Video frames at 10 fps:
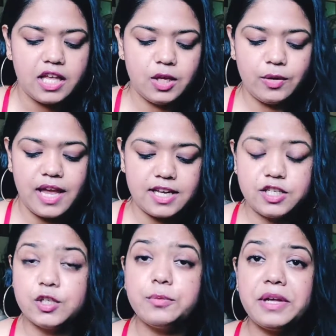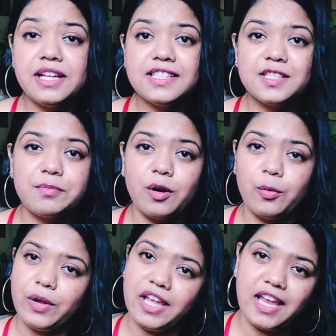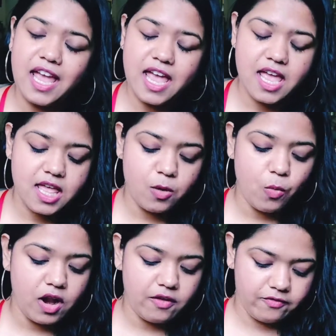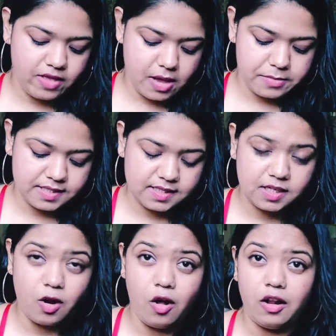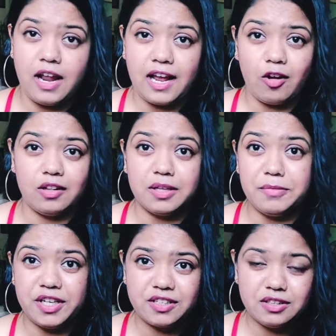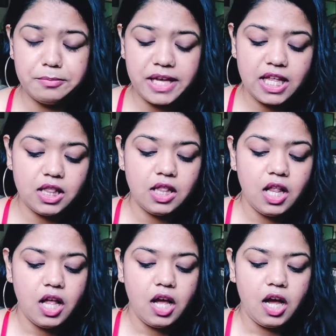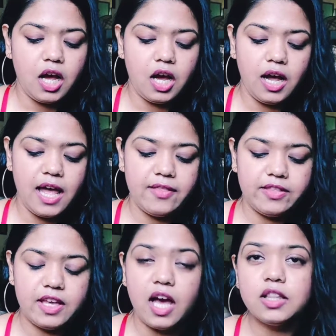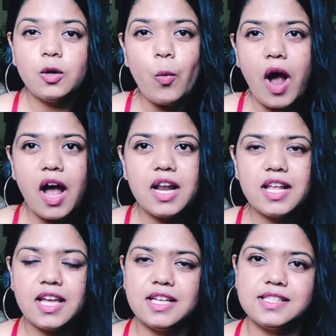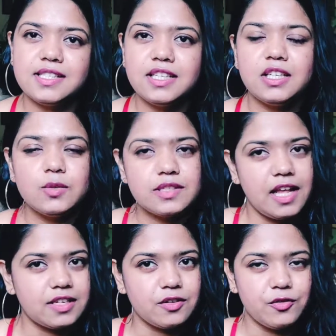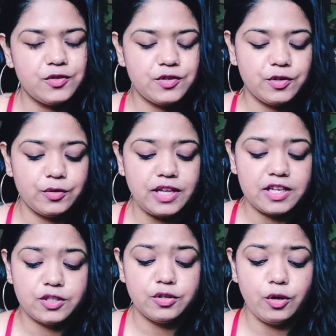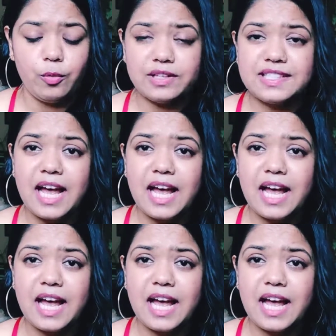you get 2 mails per week, and one of them is I call the miracle mail. And the other one is the newsletter, so that you know what's